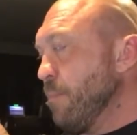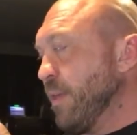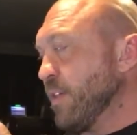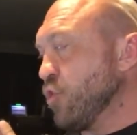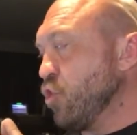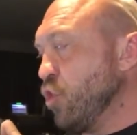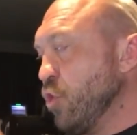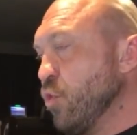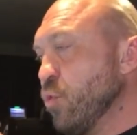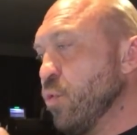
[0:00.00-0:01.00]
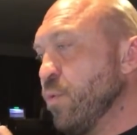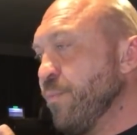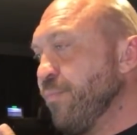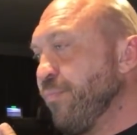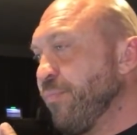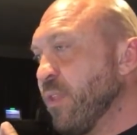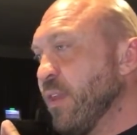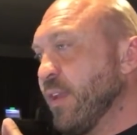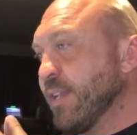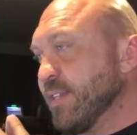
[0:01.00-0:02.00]
because you
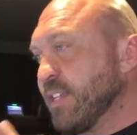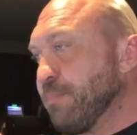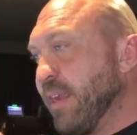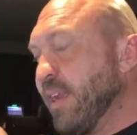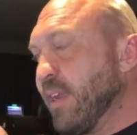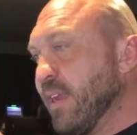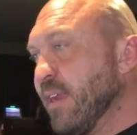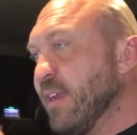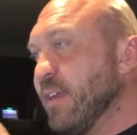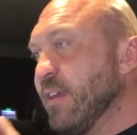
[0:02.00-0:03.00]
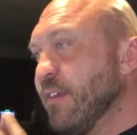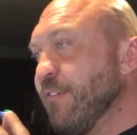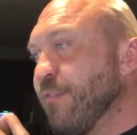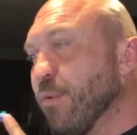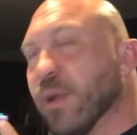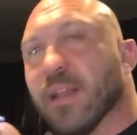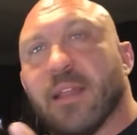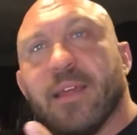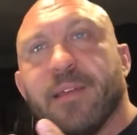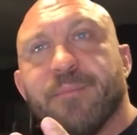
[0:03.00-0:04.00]
can speak
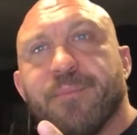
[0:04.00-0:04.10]
freely.